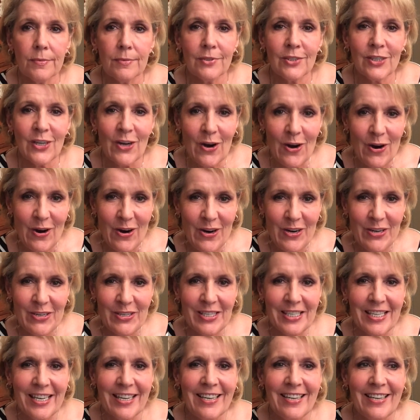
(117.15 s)

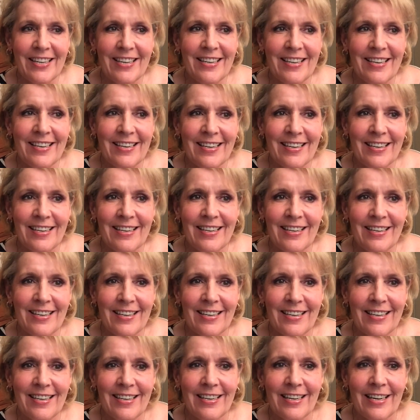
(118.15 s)
Tarte
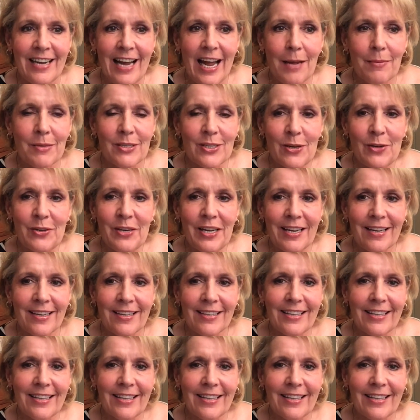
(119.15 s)
Amazonian